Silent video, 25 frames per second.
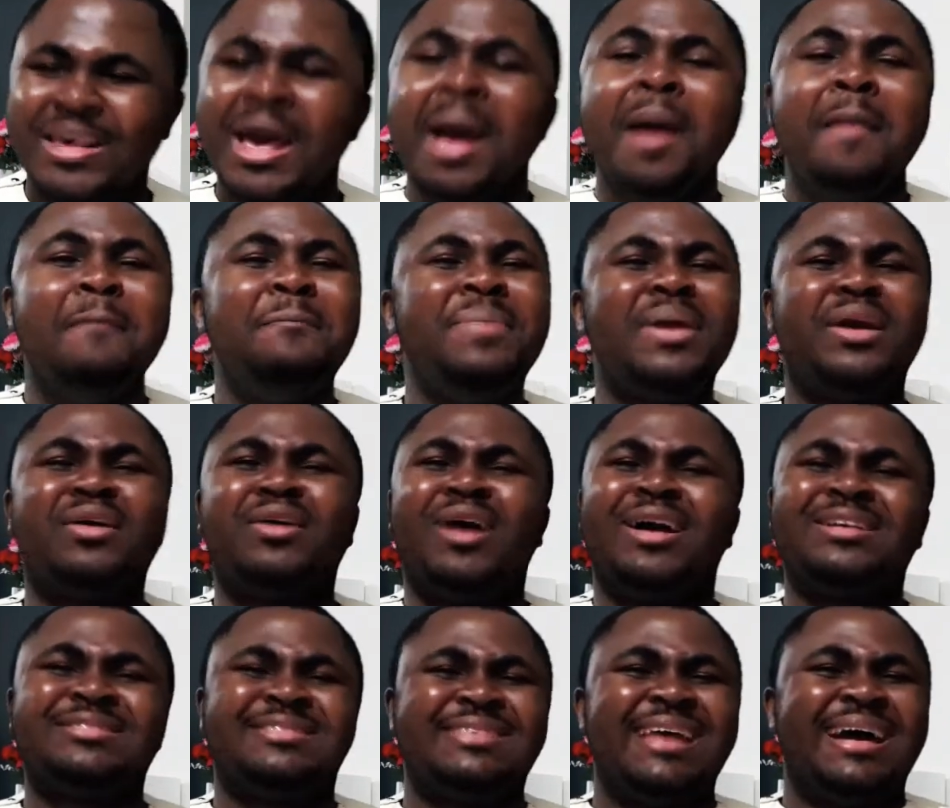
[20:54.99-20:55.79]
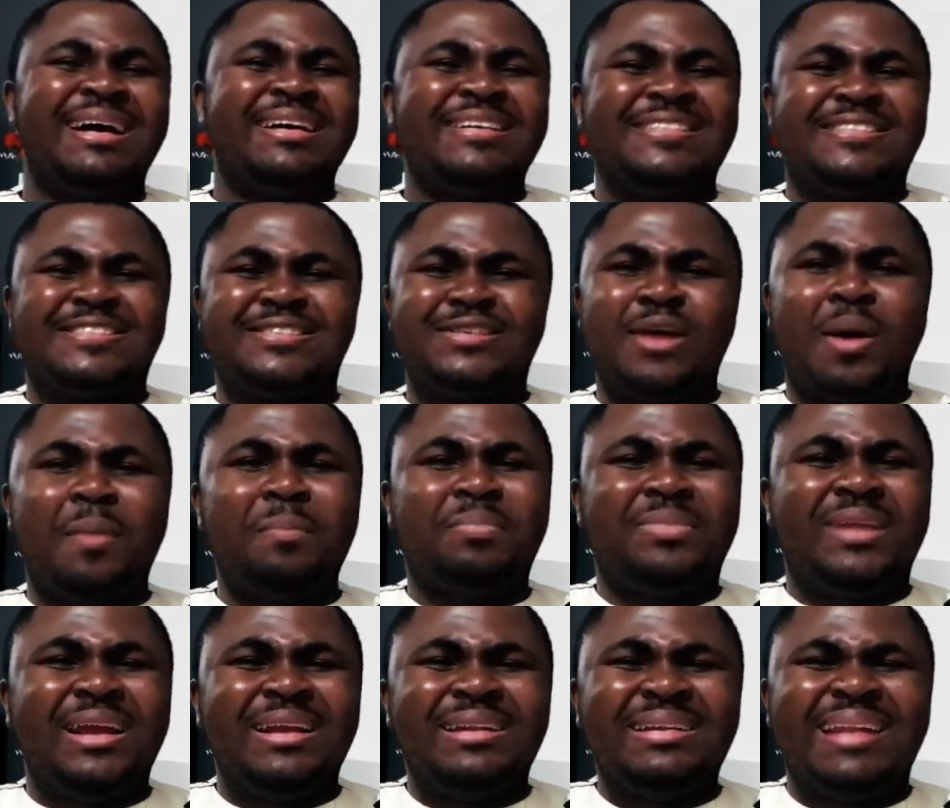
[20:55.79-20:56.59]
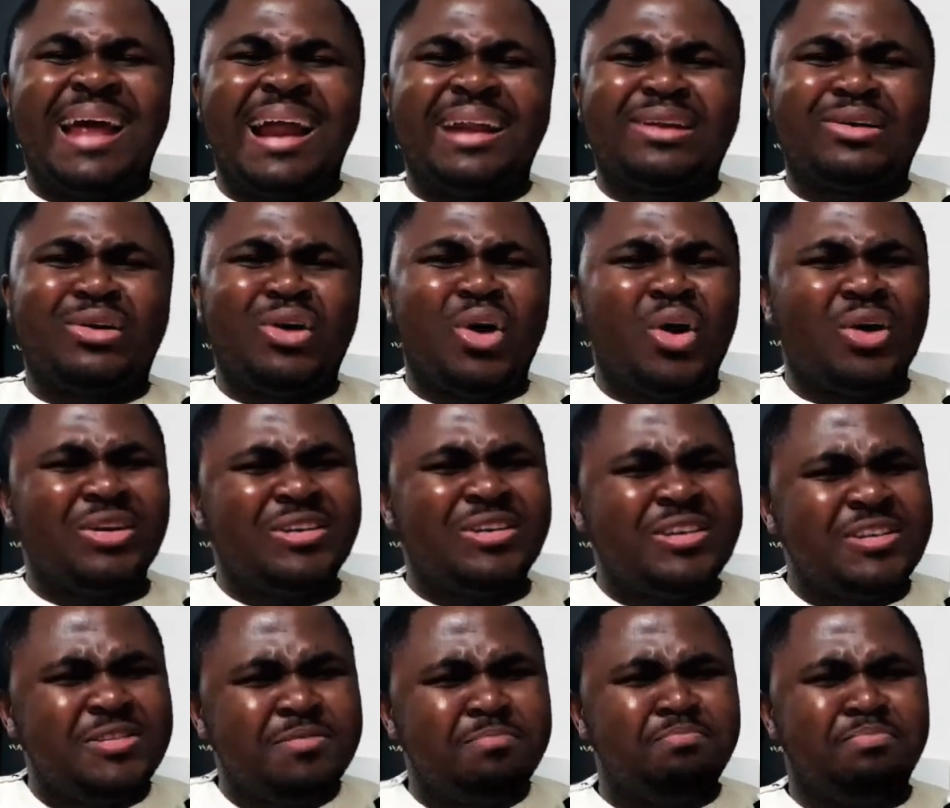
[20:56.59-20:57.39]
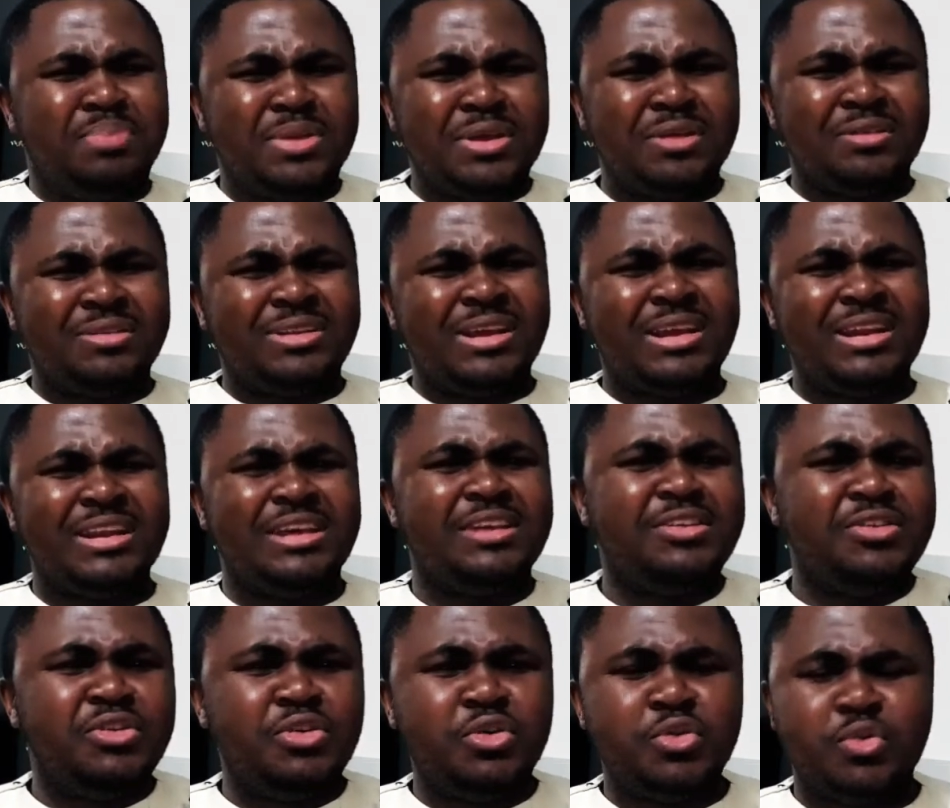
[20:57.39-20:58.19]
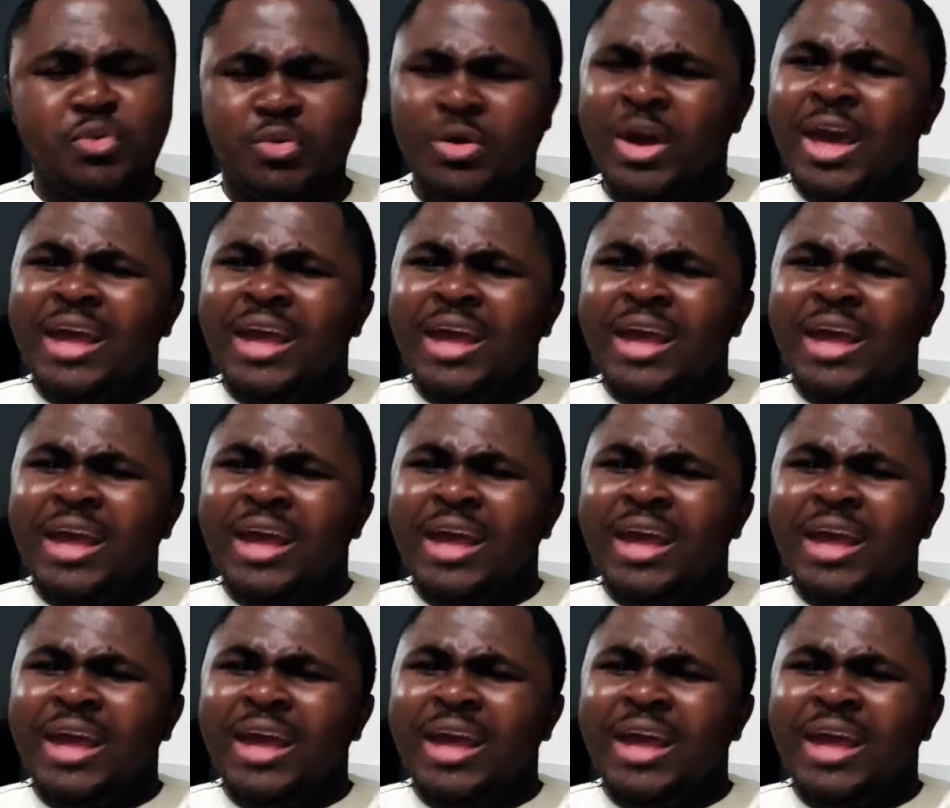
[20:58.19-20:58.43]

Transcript: because there is something that God is building in you.